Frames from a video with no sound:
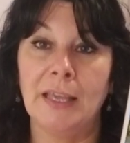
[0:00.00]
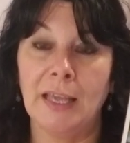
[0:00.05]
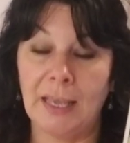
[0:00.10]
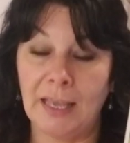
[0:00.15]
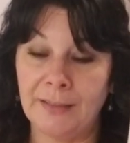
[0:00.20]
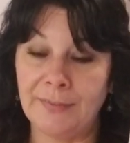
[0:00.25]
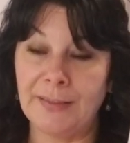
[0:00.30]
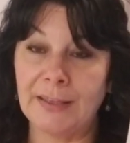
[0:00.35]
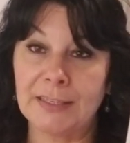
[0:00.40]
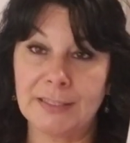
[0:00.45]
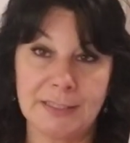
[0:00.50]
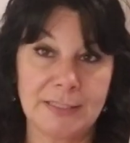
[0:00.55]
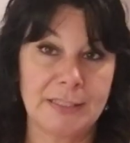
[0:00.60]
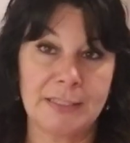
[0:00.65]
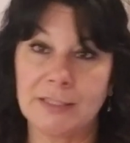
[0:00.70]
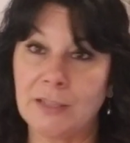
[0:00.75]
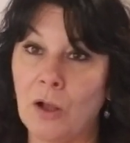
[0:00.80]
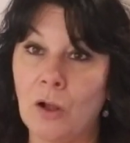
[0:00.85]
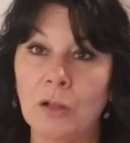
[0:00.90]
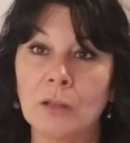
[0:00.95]
And
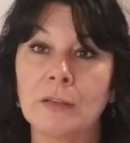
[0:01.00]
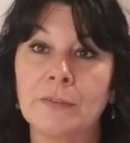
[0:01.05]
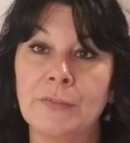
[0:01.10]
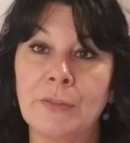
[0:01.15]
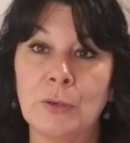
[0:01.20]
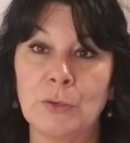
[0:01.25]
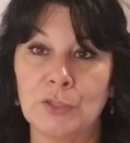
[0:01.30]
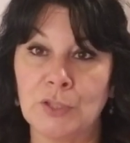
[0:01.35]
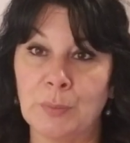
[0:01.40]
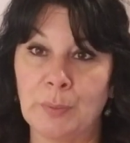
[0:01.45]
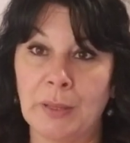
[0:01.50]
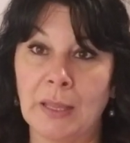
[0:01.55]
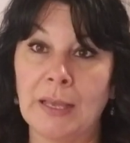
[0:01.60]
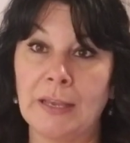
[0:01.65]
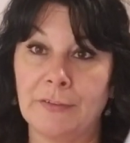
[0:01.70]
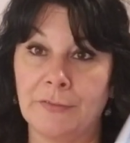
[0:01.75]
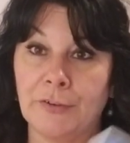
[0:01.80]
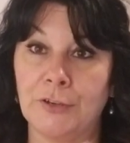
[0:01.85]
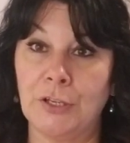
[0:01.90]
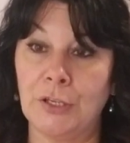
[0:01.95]
that's all of those
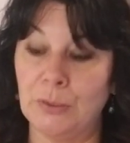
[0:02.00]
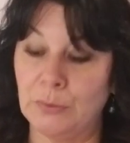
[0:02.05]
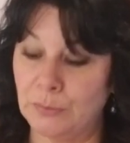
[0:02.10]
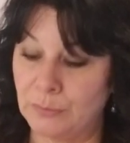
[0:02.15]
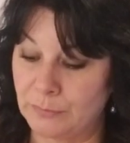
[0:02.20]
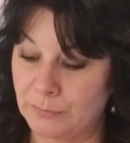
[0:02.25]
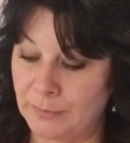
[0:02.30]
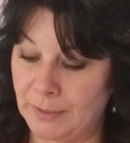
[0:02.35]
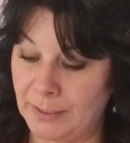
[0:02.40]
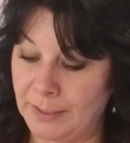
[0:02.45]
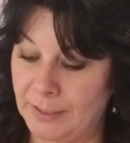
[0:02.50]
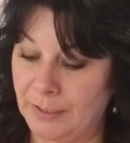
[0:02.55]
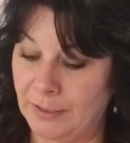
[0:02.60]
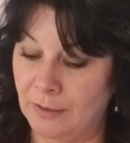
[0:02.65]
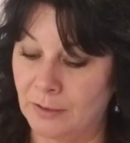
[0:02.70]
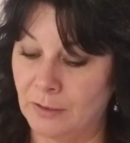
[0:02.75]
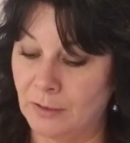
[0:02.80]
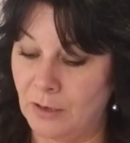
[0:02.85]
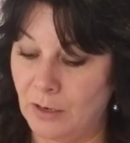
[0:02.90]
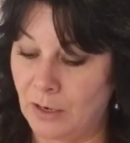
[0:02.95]
apply for you right here.
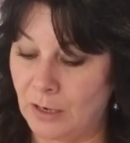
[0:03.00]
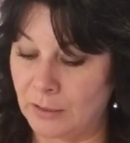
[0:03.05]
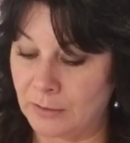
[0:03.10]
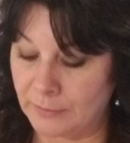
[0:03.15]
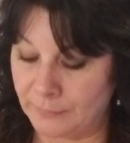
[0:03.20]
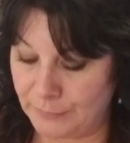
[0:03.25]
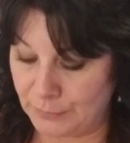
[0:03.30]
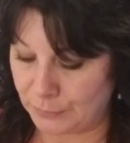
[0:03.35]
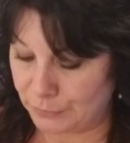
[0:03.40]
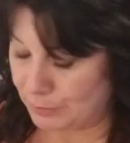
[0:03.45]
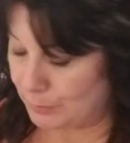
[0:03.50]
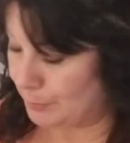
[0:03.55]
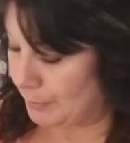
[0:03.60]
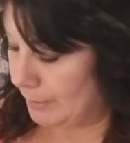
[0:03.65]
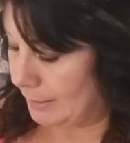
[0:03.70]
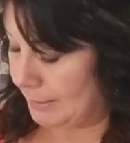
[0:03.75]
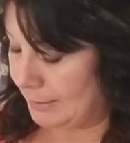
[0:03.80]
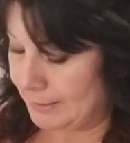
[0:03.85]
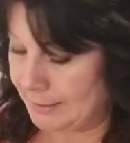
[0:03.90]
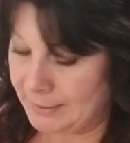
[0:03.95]
All of those
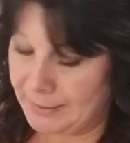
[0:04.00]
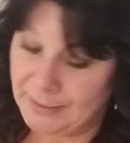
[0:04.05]
apply.